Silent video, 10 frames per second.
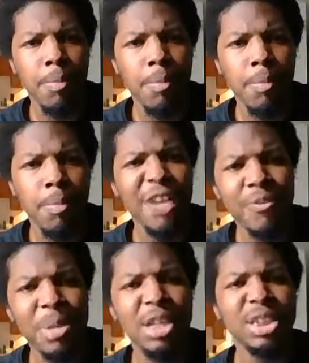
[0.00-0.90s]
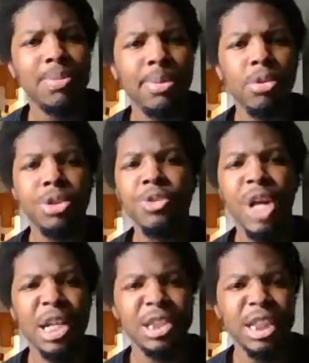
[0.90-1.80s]
It's time for me to explore
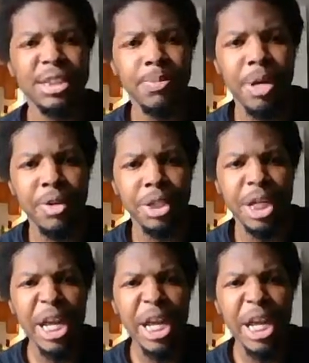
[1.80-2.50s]
United States of America."